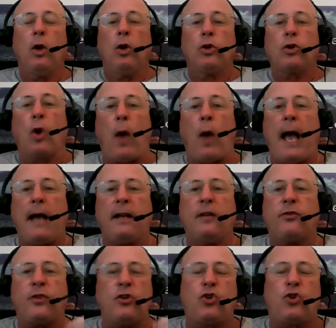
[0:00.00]
So how
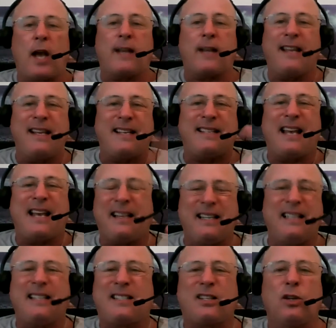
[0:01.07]
does injecting
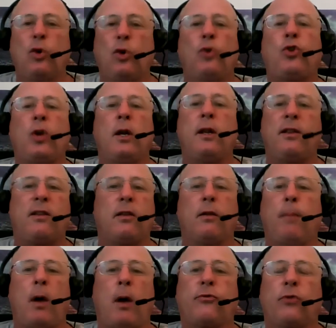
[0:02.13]
saline solution into the
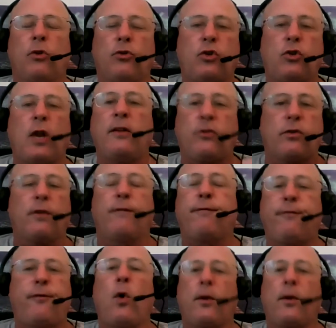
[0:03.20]
muscle change the
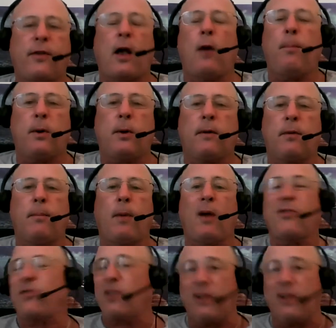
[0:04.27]
force output of the muscle?